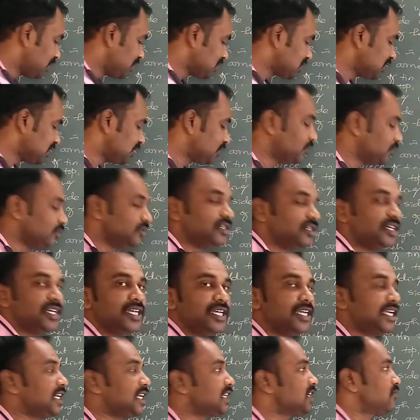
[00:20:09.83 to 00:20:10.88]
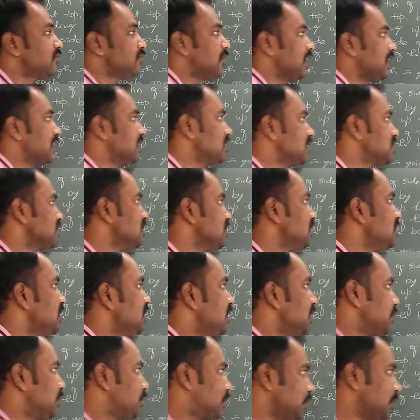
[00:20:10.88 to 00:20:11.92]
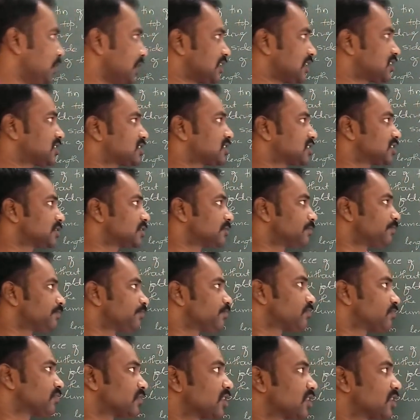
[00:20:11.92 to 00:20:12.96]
Plus into 18 minus 2x.